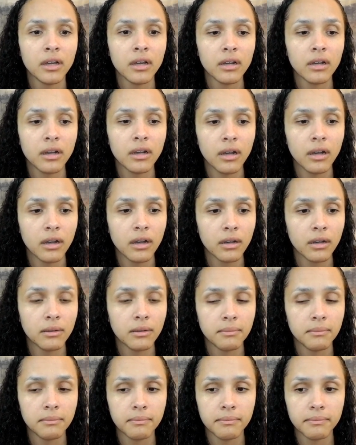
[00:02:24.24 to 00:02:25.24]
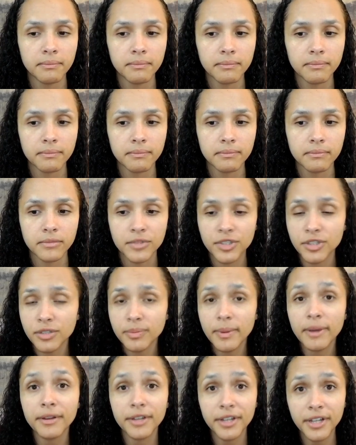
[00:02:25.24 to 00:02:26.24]
um, just
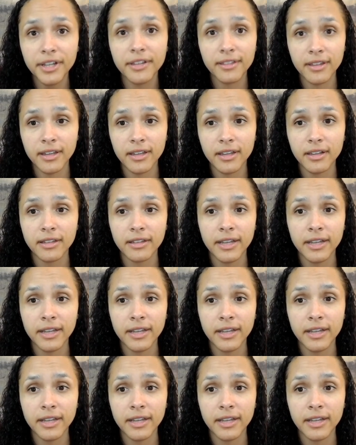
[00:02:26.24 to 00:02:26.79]
about anything.